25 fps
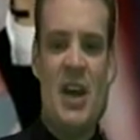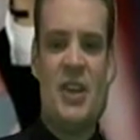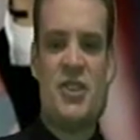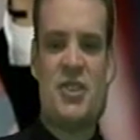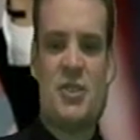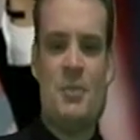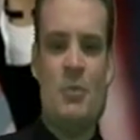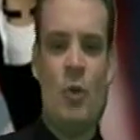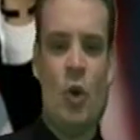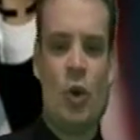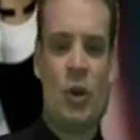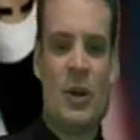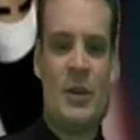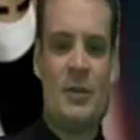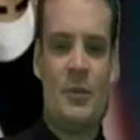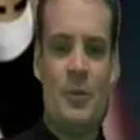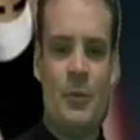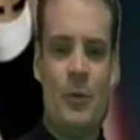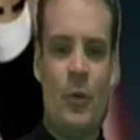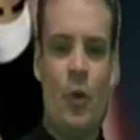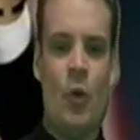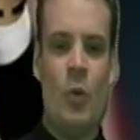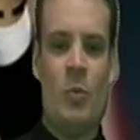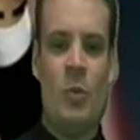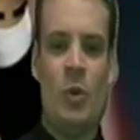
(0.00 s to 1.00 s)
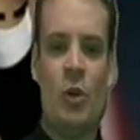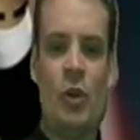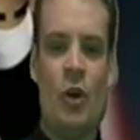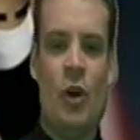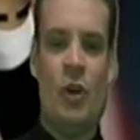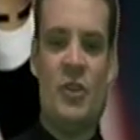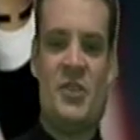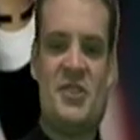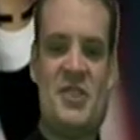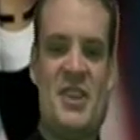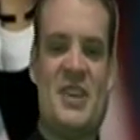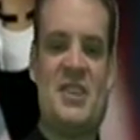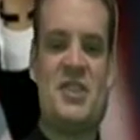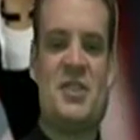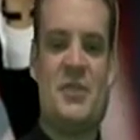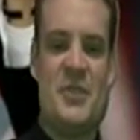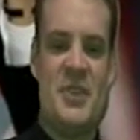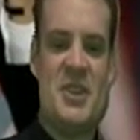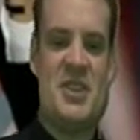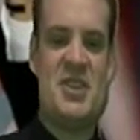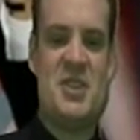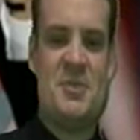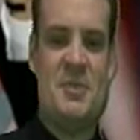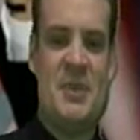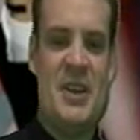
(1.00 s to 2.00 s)
to more informal contexts of
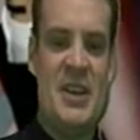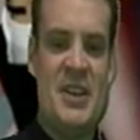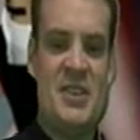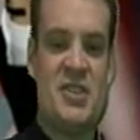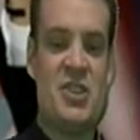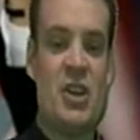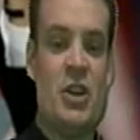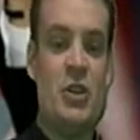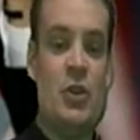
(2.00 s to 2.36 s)
his speech.